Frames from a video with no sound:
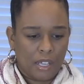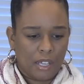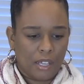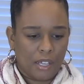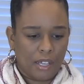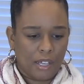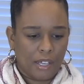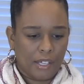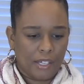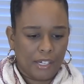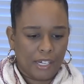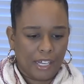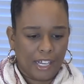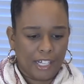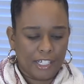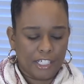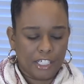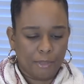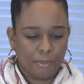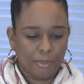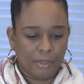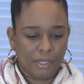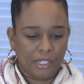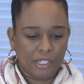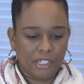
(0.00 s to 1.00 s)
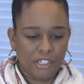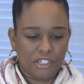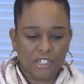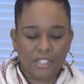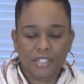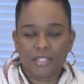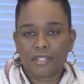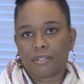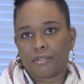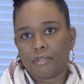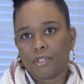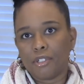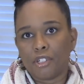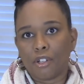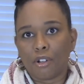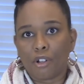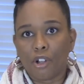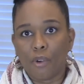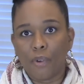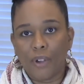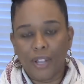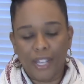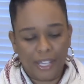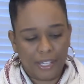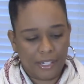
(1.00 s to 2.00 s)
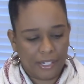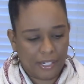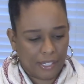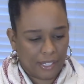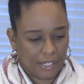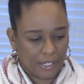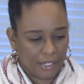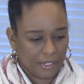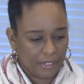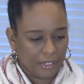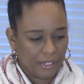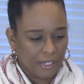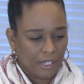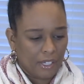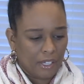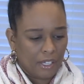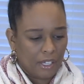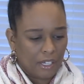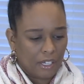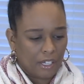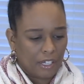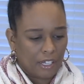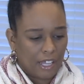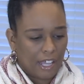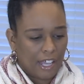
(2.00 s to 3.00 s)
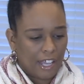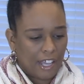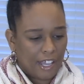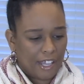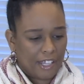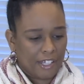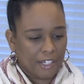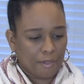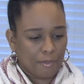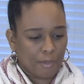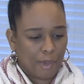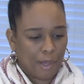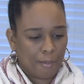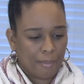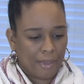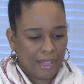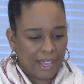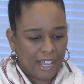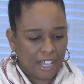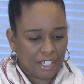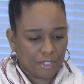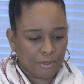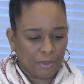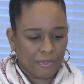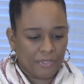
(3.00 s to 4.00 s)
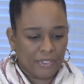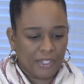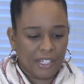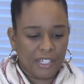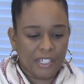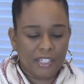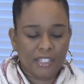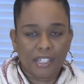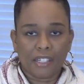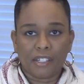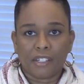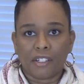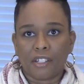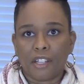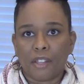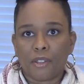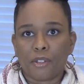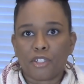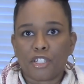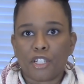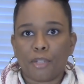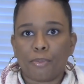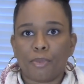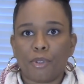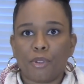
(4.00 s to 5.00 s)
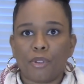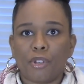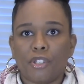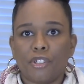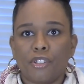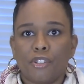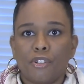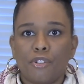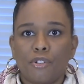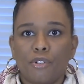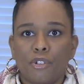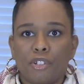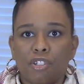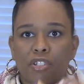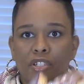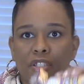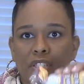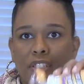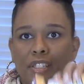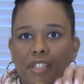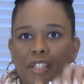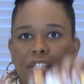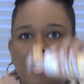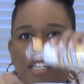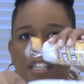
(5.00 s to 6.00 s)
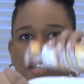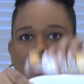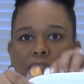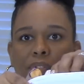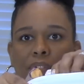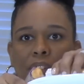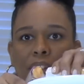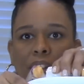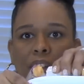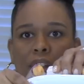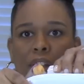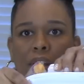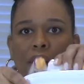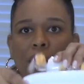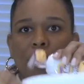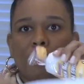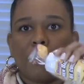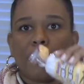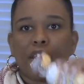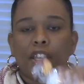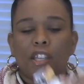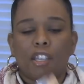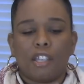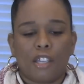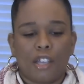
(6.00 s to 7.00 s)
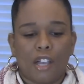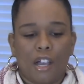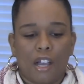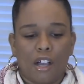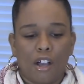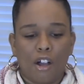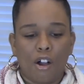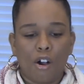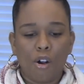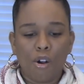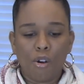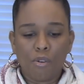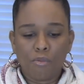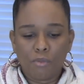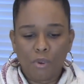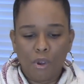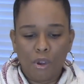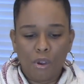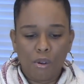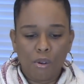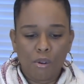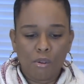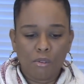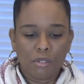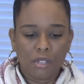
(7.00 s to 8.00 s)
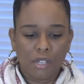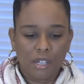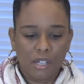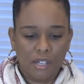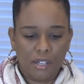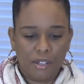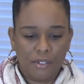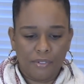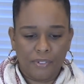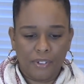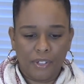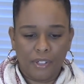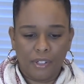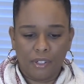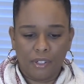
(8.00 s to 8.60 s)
And I typically just, you know, go ahead and line my bags with these. And another tip you can do, you can just leave the whole roll of